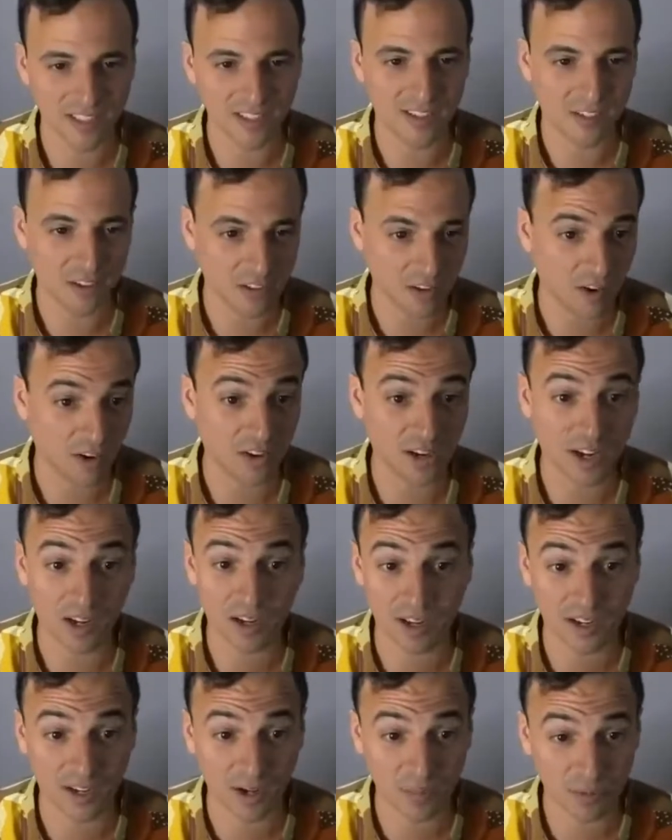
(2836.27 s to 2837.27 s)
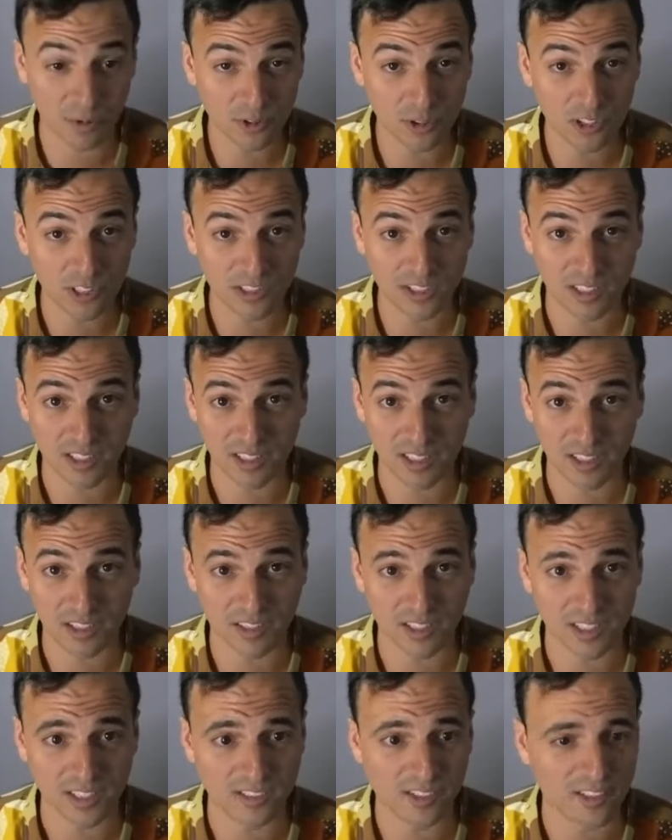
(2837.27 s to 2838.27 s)
No, and I appreciate the
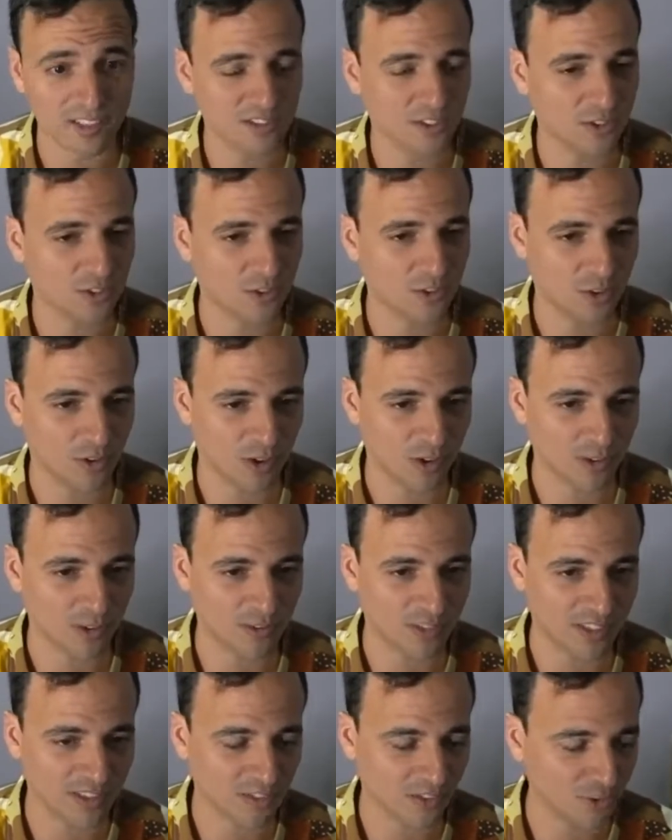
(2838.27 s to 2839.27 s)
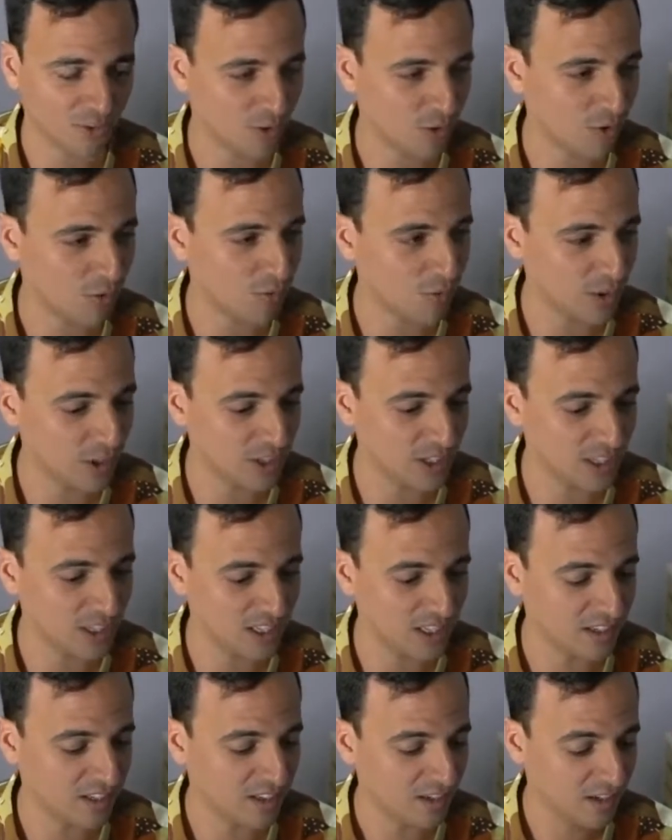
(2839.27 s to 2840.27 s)
clarity. That's also a
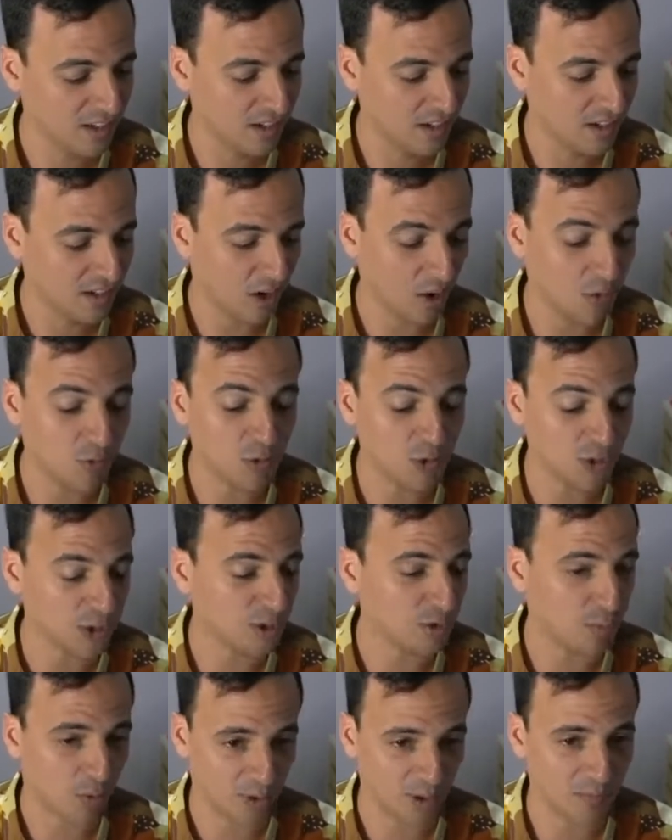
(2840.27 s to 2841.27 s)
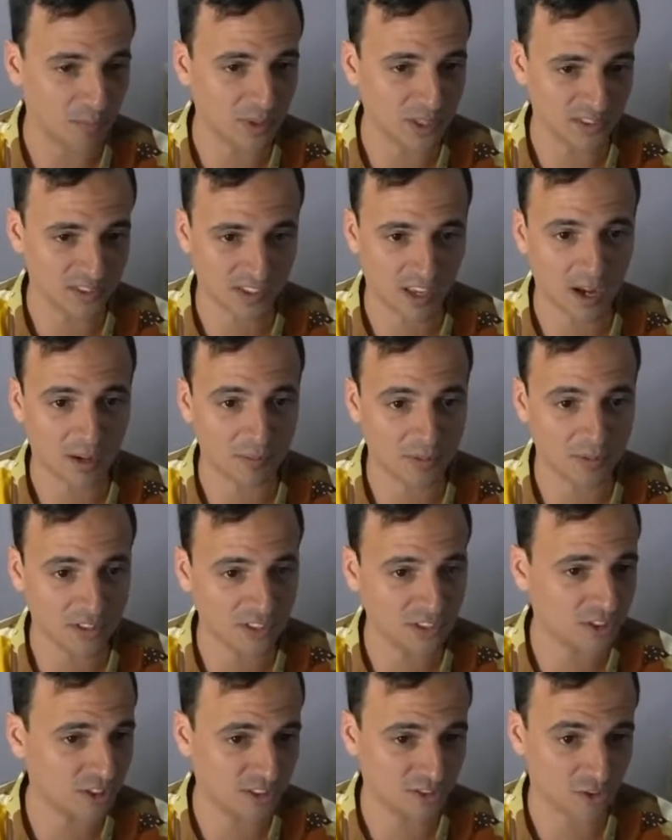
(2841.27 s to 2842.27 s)
really good point, because the
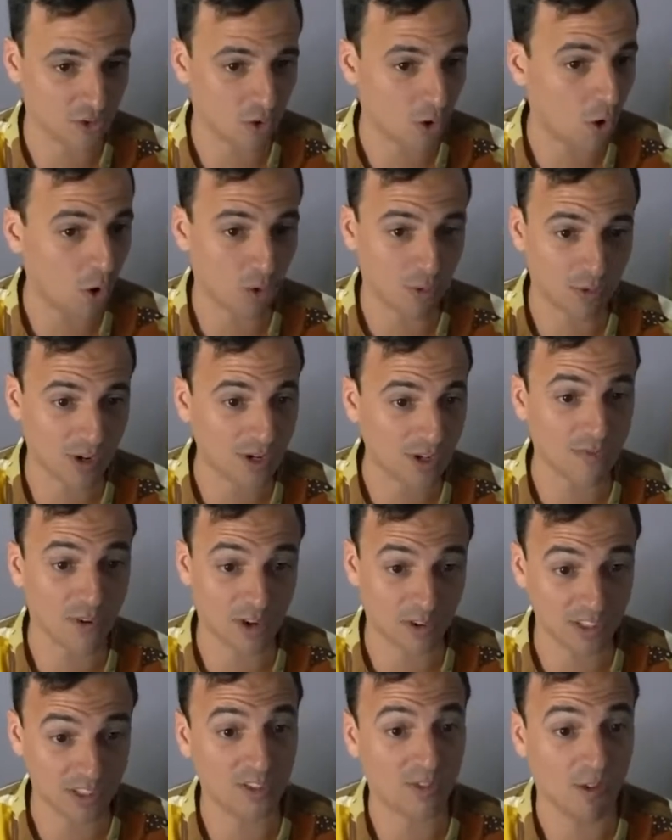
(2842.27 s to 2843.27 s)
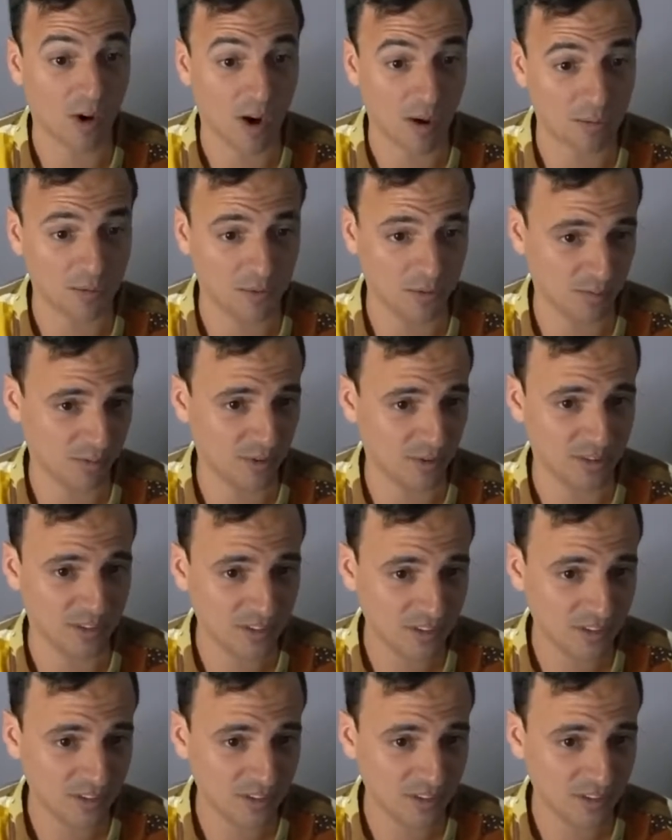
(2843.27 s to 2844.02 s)
IBC chains are already very interoperable.